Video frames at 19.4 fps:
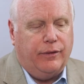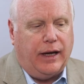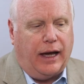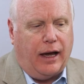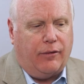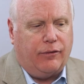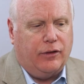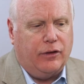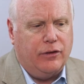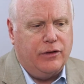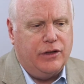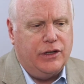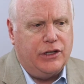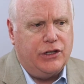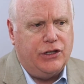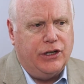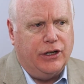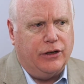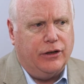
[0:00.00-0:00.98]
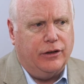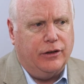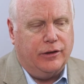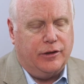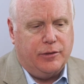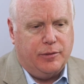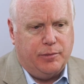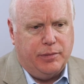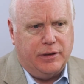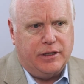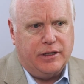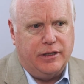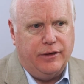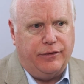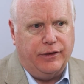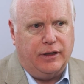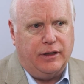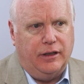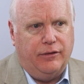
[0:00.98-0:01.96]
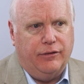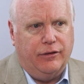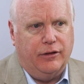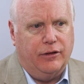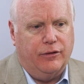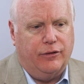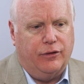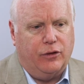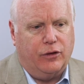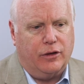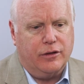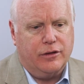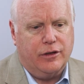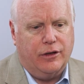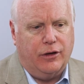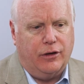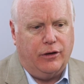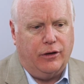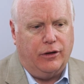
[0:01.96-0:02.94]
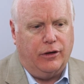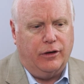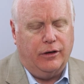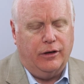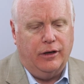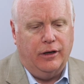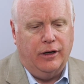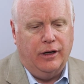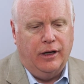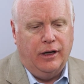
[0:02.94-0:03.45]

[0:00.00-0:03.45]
After this year, specifically for the Forest Kerr,